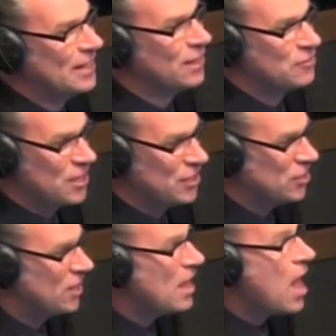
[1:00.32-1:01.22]
in Love's
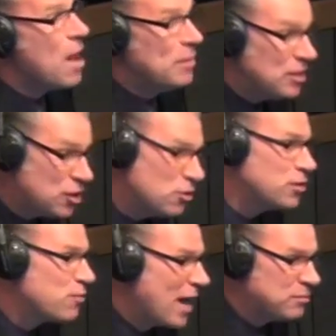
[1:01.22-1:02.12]
Kitchen. I mean,
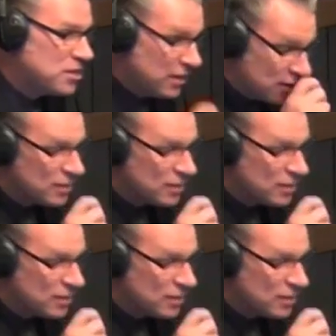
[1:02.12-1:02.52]
Gordon Ramsay,